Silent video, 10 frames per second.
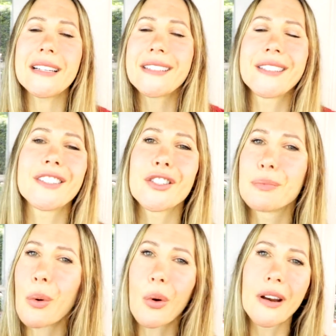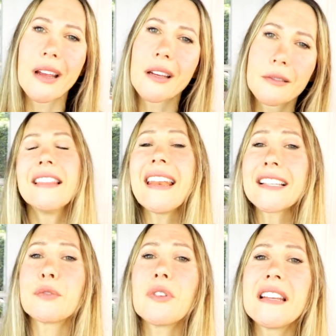It's just boring. The
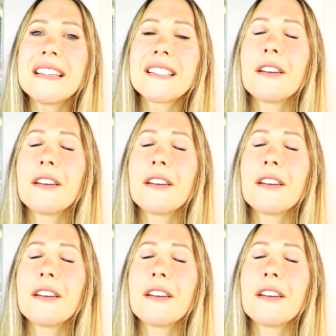next one is